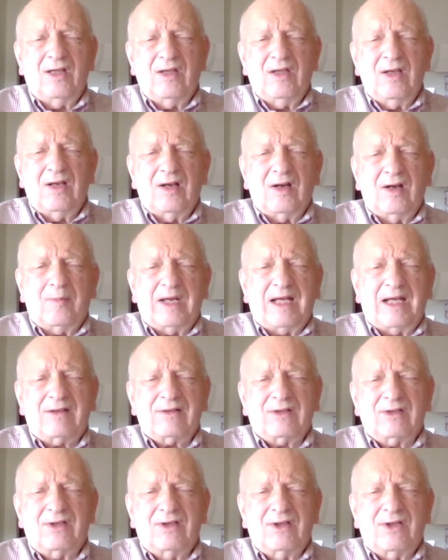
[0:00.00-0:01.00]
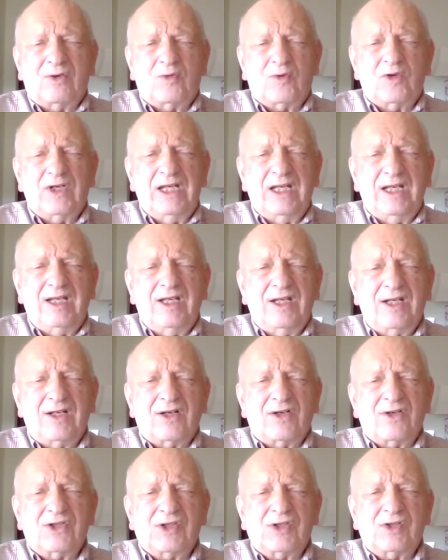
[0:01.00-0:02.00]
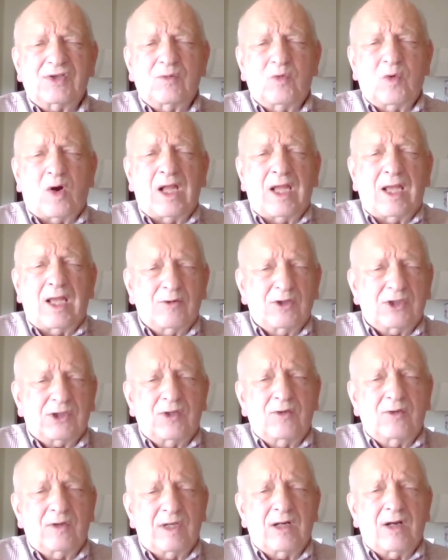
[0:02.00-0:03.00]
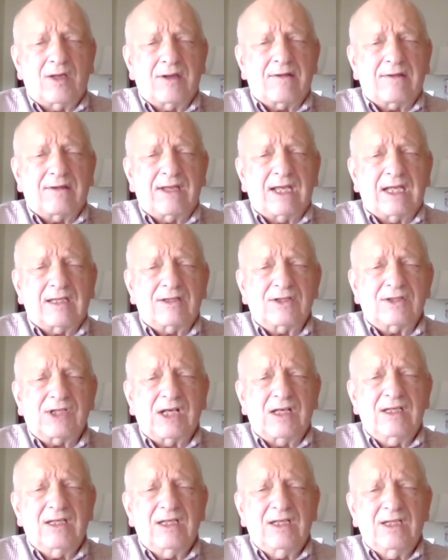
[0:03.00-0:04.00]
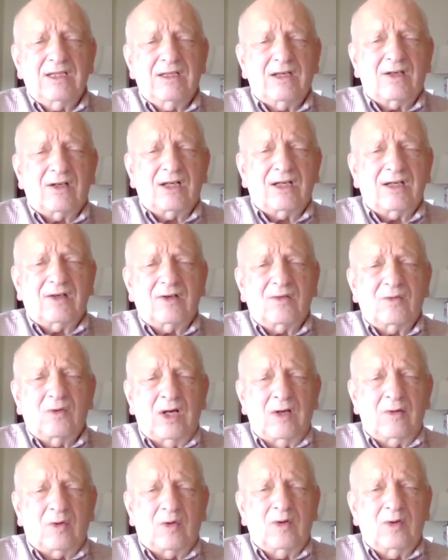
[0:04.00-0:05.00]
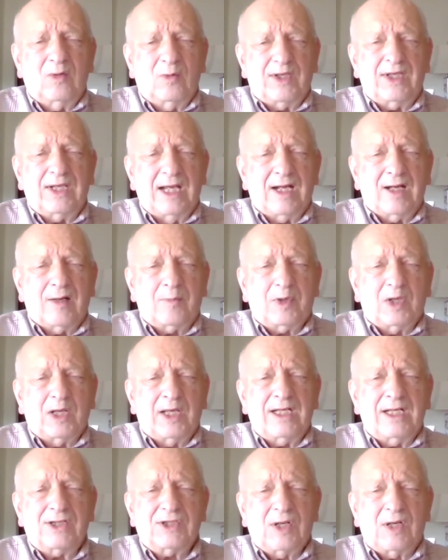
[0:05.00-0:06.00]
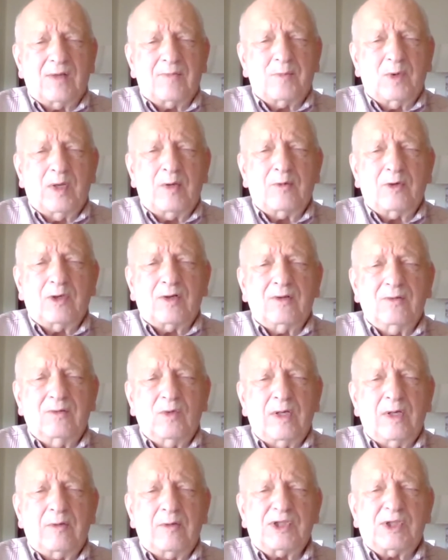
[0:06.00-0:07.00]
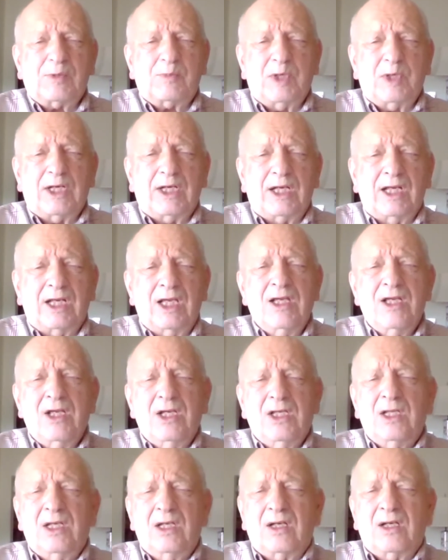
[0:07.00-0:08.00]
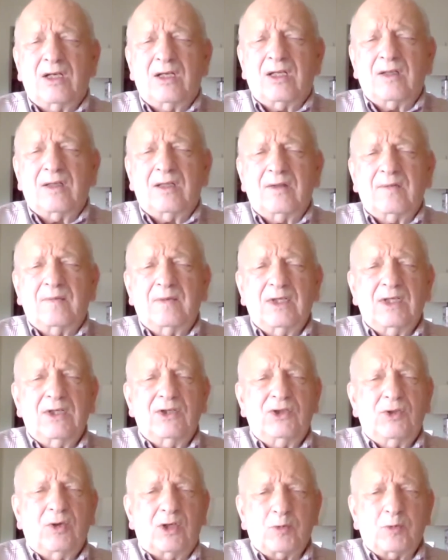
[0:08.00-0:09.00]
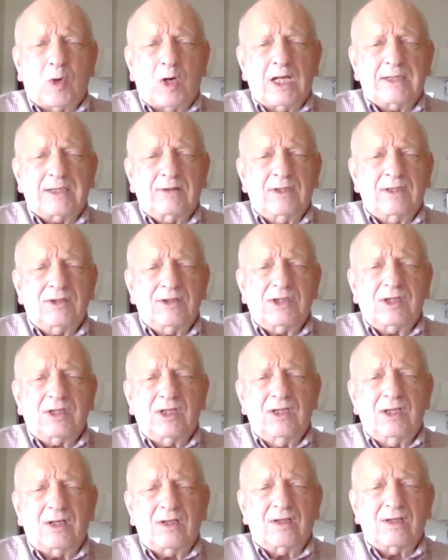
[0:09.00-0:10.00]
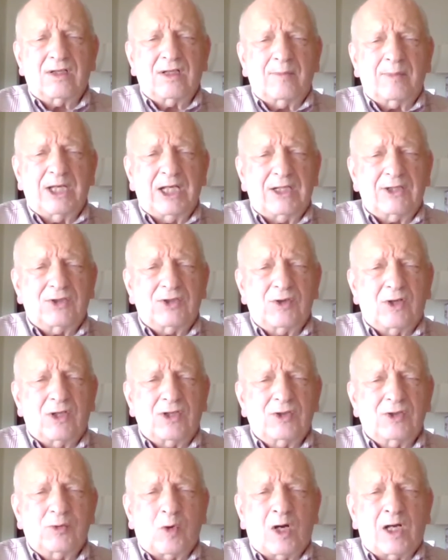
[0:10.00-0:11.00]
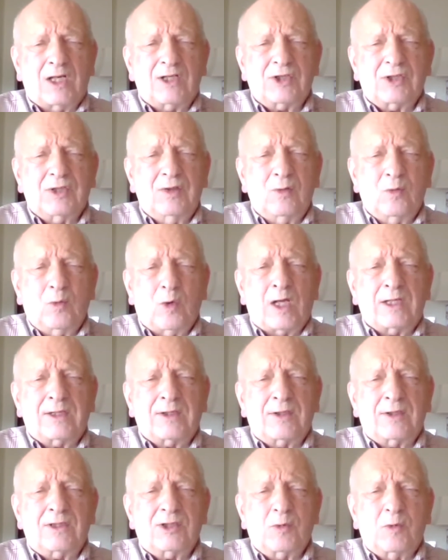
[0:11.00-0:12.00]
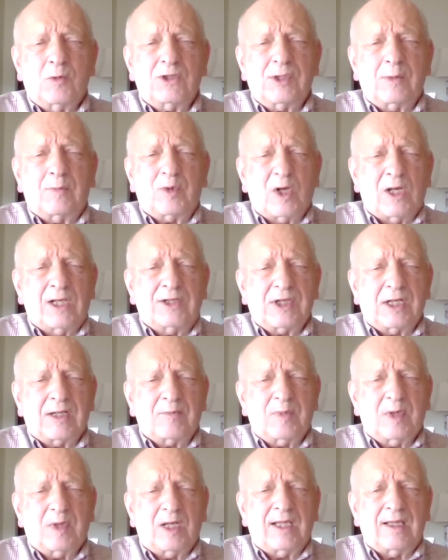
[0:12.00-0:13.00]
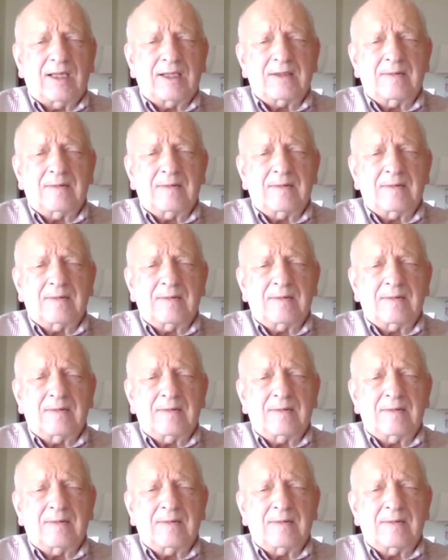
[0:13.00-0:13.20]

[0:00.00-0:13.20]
about 3 years while I was doing other things. When the airplane is up, we were spinning. George Watkins, Commander George Watkins, was the project pilot